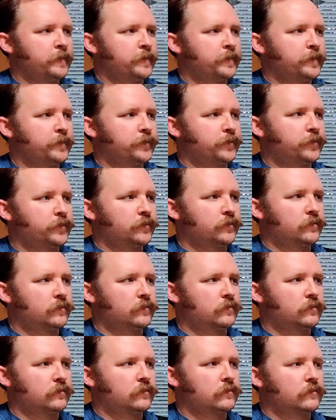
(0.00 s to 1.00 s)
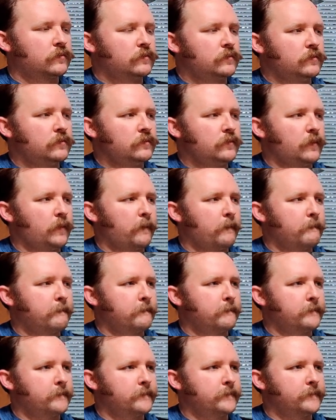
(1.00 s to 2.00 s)

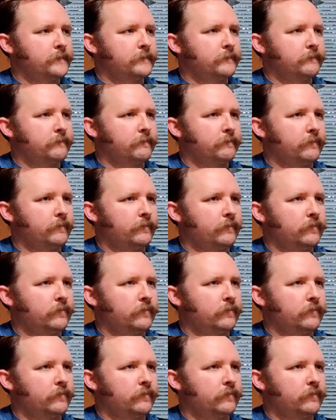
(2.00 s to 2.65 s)
(not speaking)